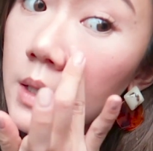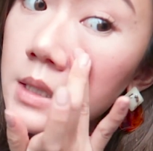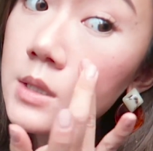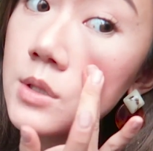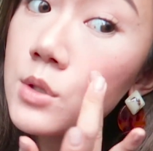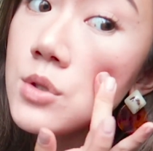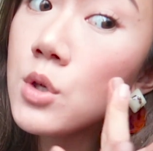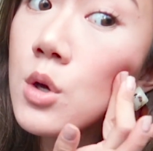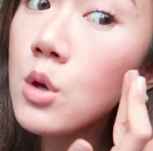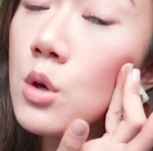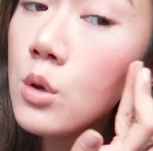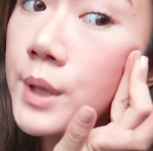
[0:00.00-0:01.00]
It's
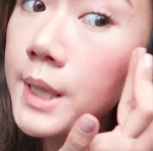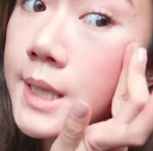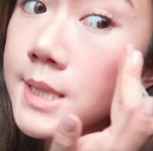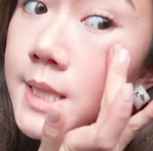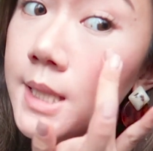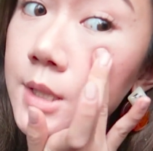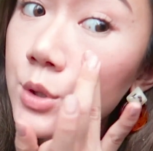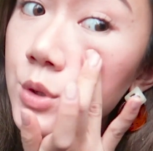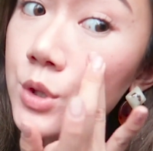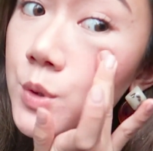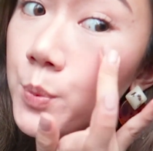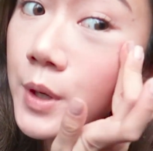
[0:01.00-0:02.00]
so easy to
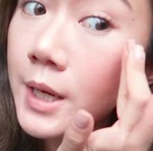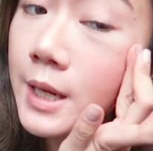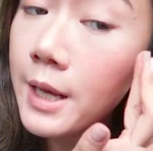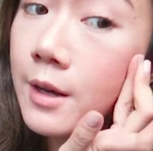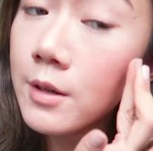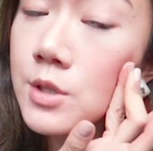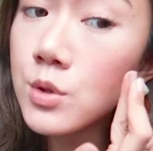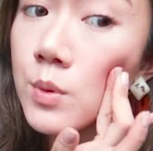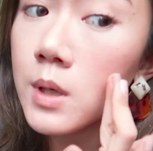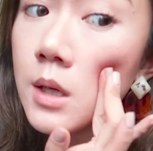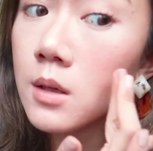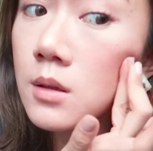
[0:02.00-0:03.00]
spread it out as
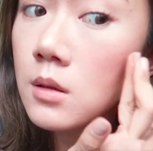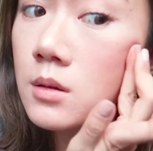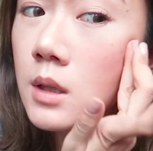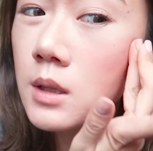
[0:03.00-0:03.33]
well,